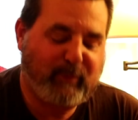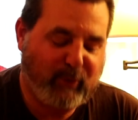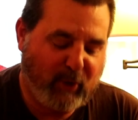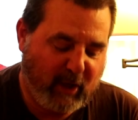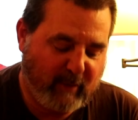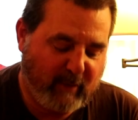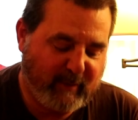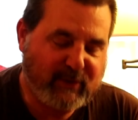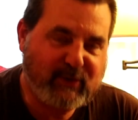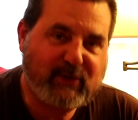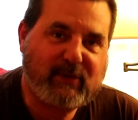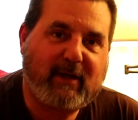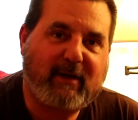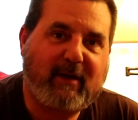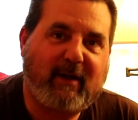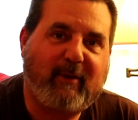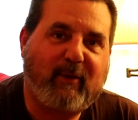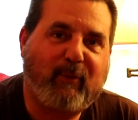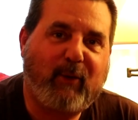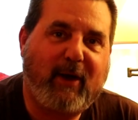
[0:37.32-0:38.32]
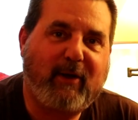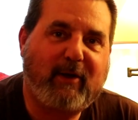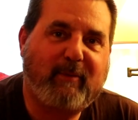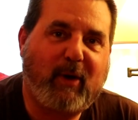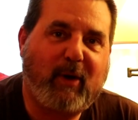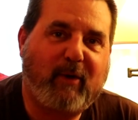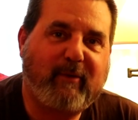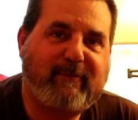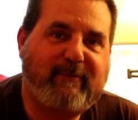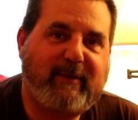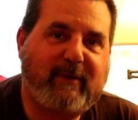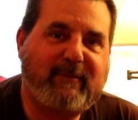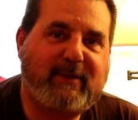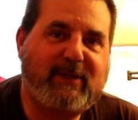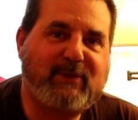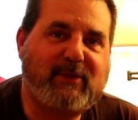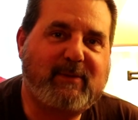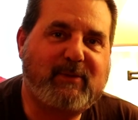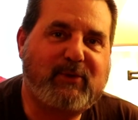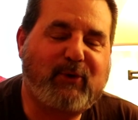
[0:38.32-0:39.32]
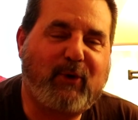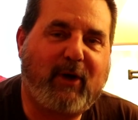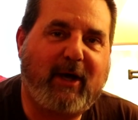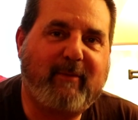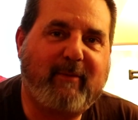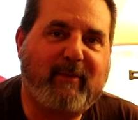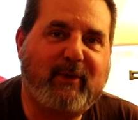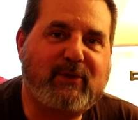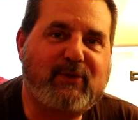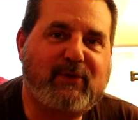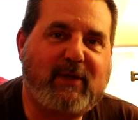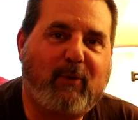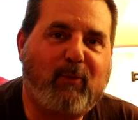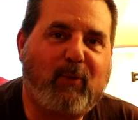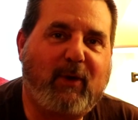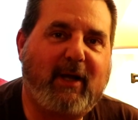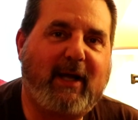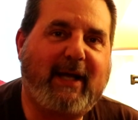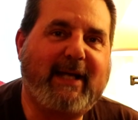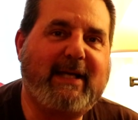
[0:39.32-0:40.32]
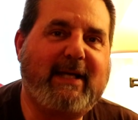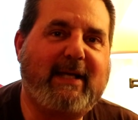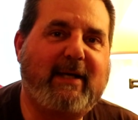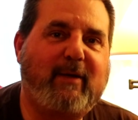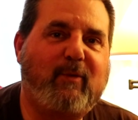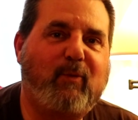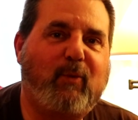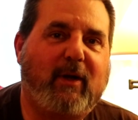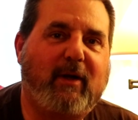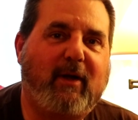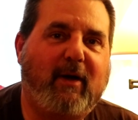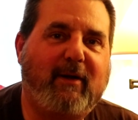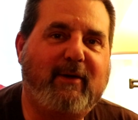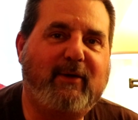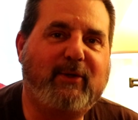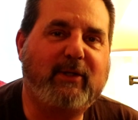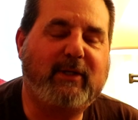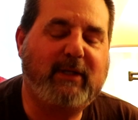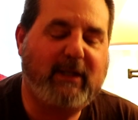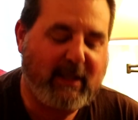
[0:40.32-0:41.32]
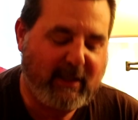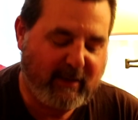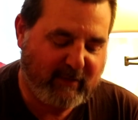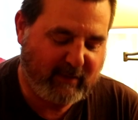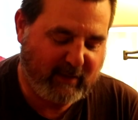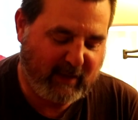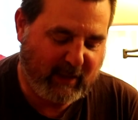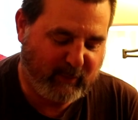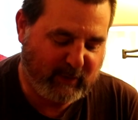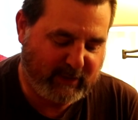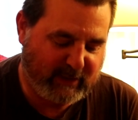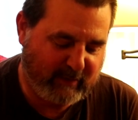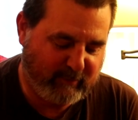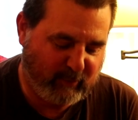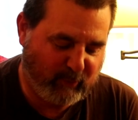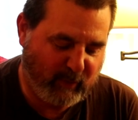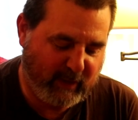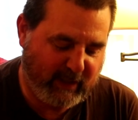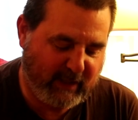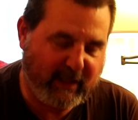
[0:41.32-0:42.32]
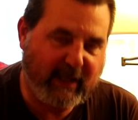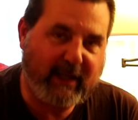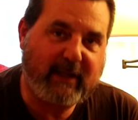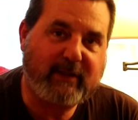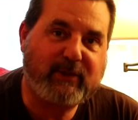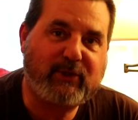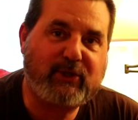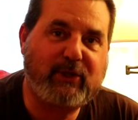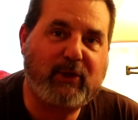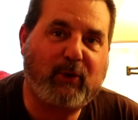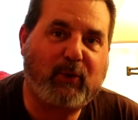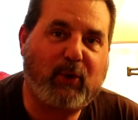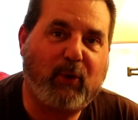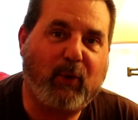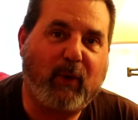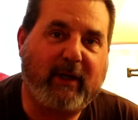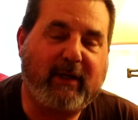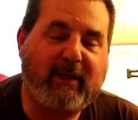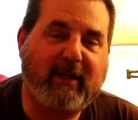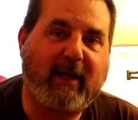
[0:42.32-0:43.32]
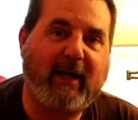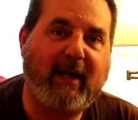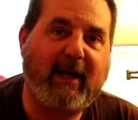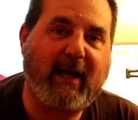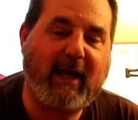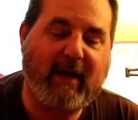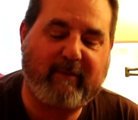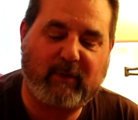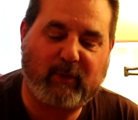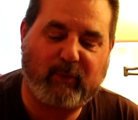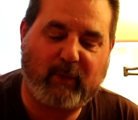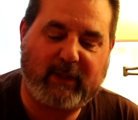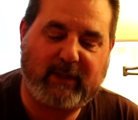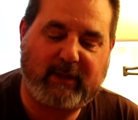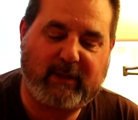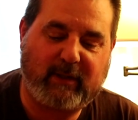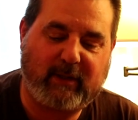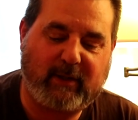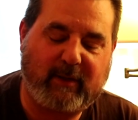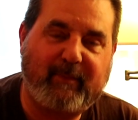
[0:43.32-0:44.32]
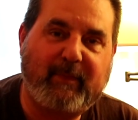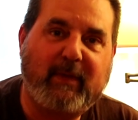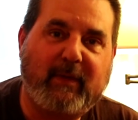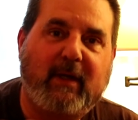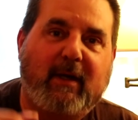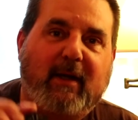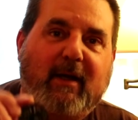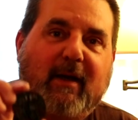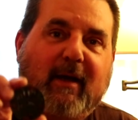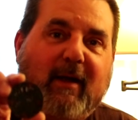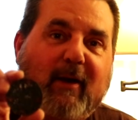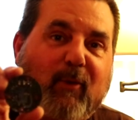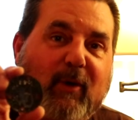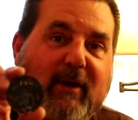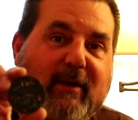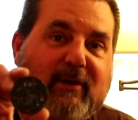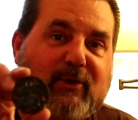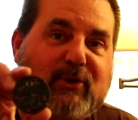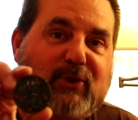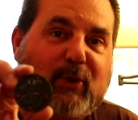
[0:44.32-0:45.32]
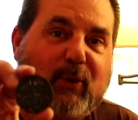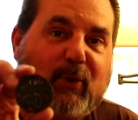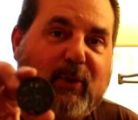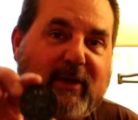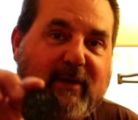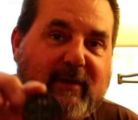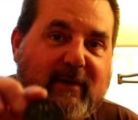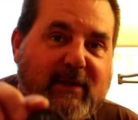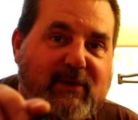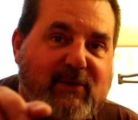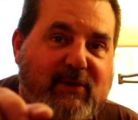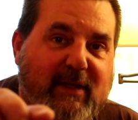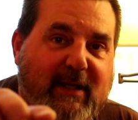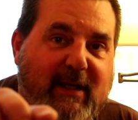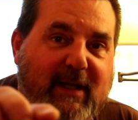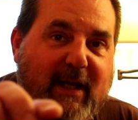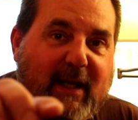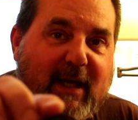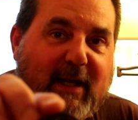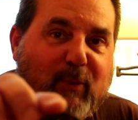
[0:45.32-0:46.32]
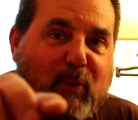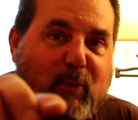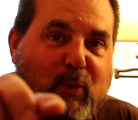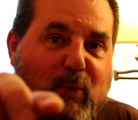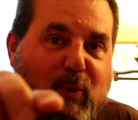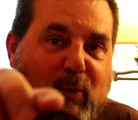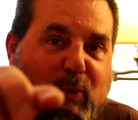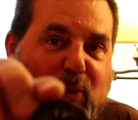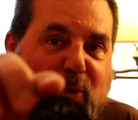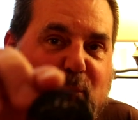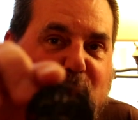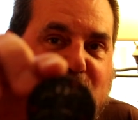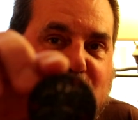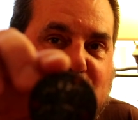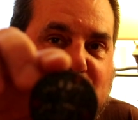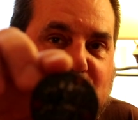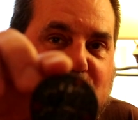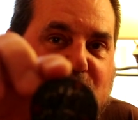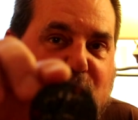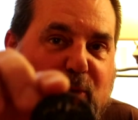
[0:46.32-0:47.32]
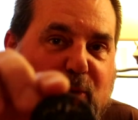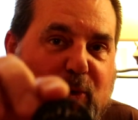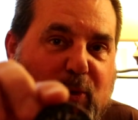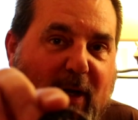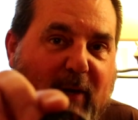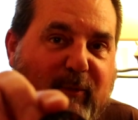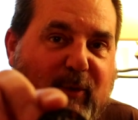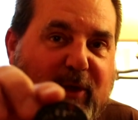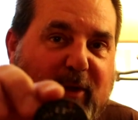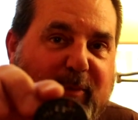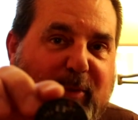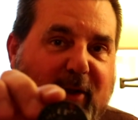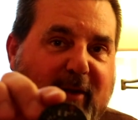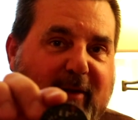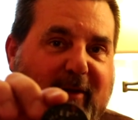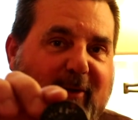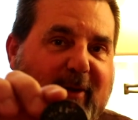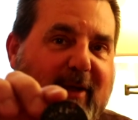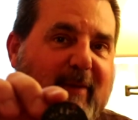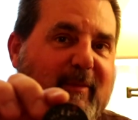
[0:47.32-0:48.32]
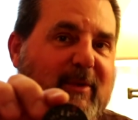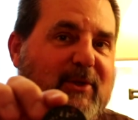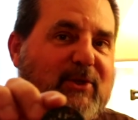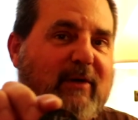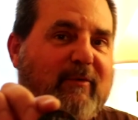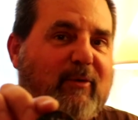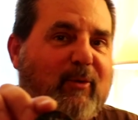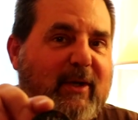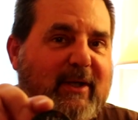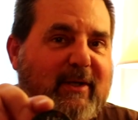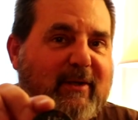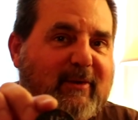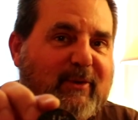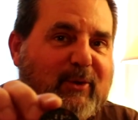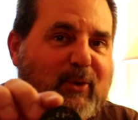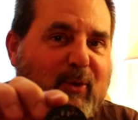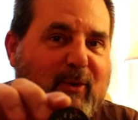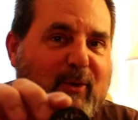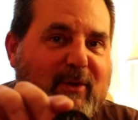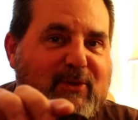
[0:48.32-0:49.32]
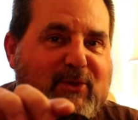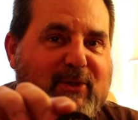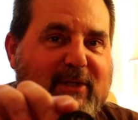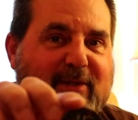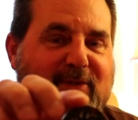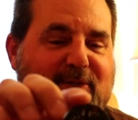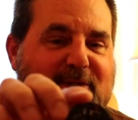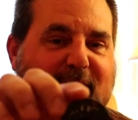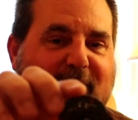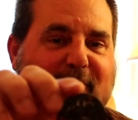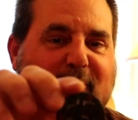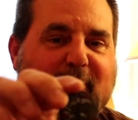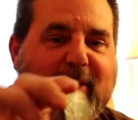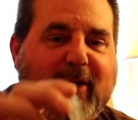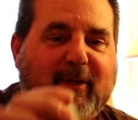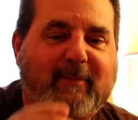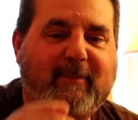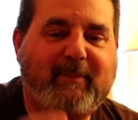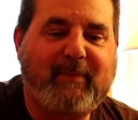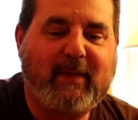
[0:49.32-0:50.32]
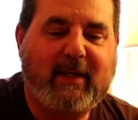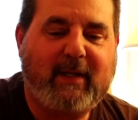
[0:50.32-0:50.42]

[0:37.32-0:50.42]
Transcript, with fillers: promised uh, around about fifty subscribers that when I hit one hundred that I would give away a GeoCoin, and I have it right here, and I wanted to show you this. Mm. And we're going to put a little image of it right here in the corner so you can see it a little better.